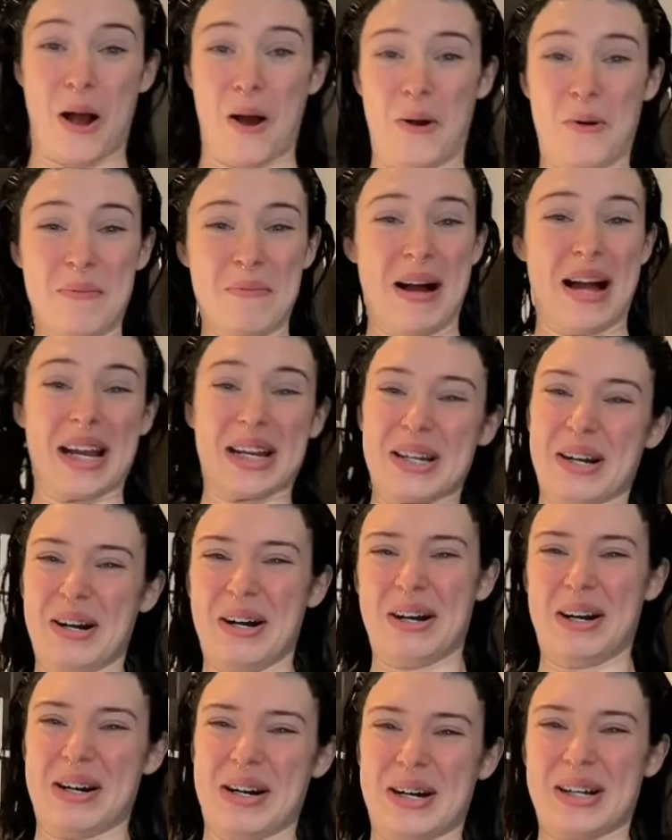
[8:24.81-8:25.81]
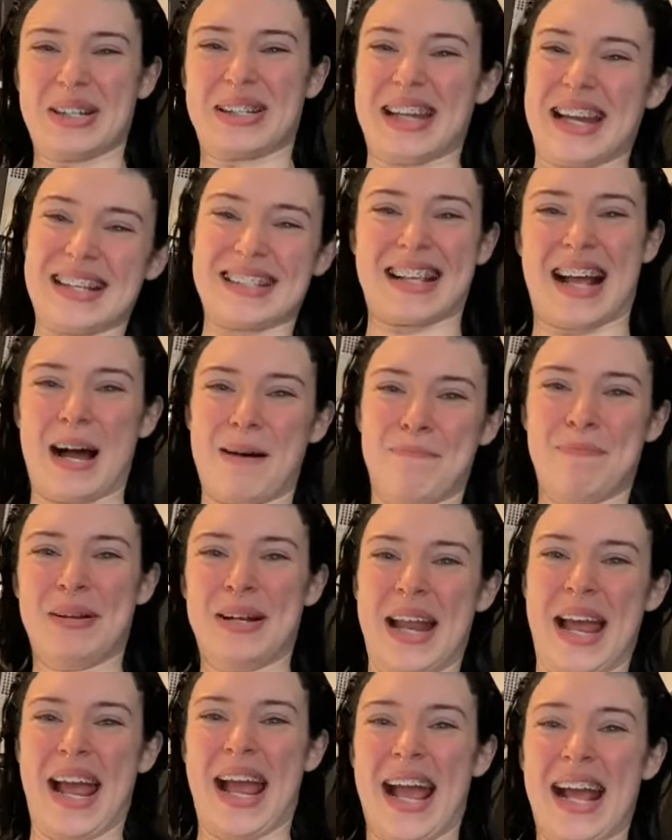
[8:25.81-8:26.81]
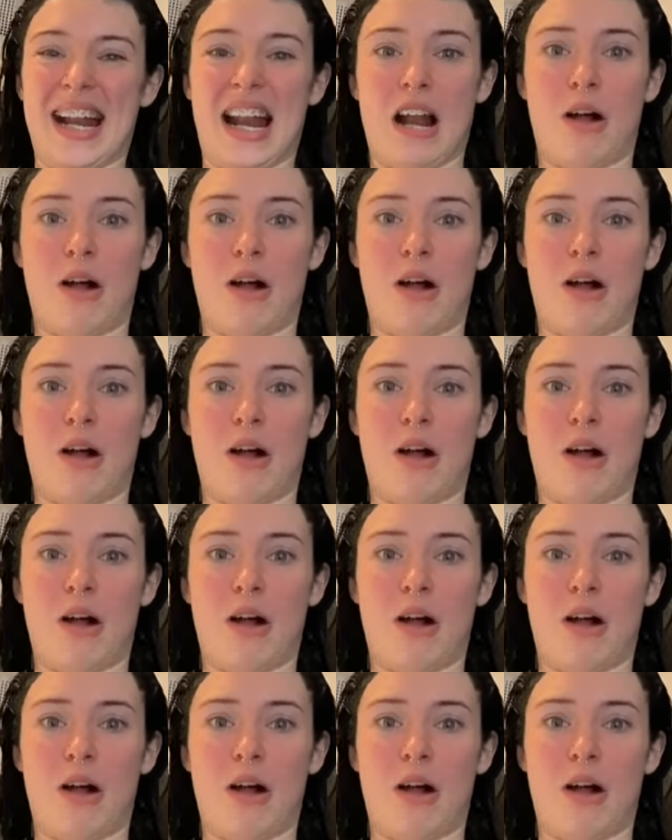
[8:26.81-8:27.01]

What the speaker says: oh my God, it's happening.